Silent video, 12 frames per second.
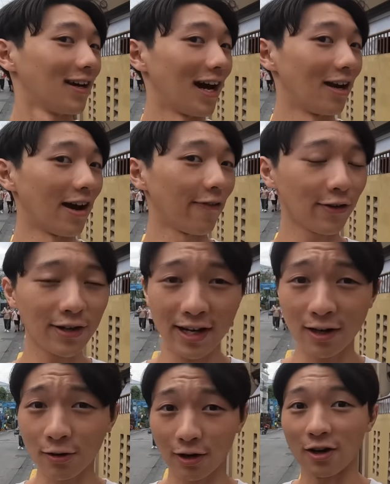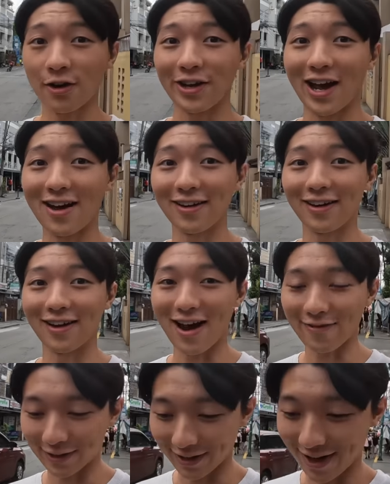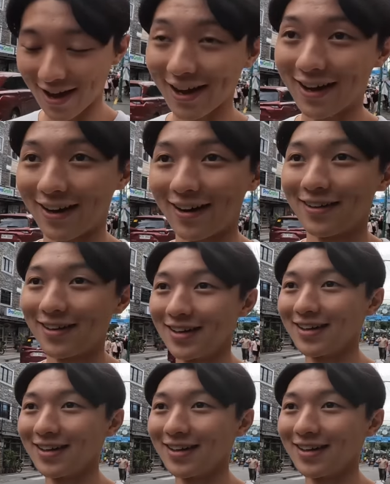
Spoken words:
I feel like I look a lot younger after the haircut.